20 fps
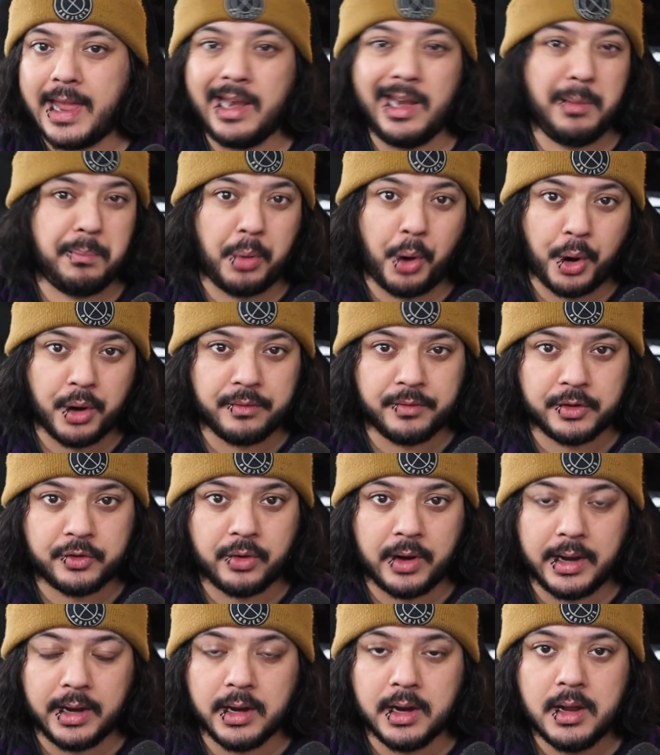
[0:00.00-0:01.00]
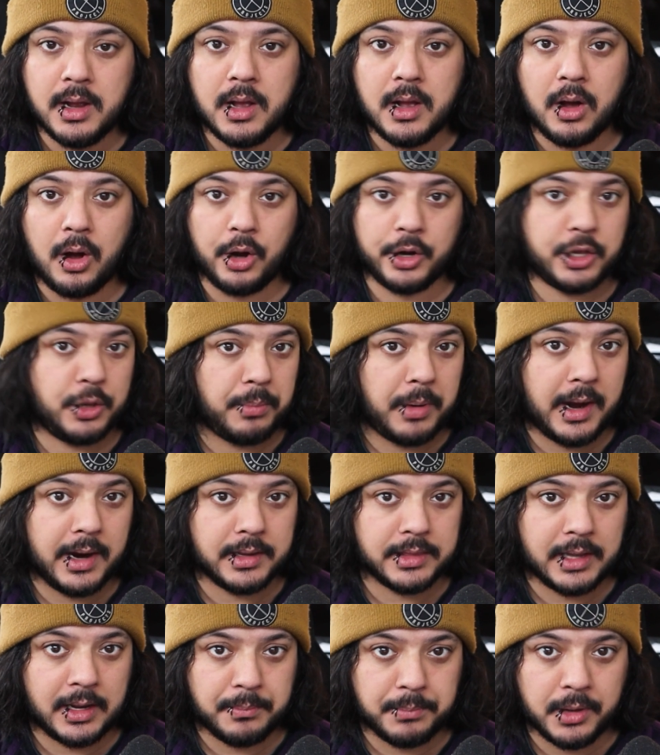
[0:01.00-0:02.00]
any part of a train
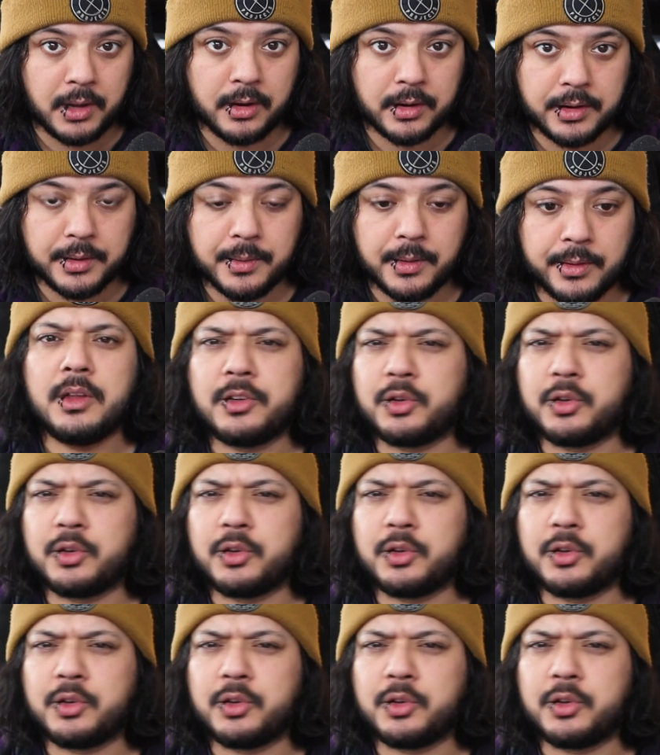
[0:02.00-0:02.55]
occupying that block.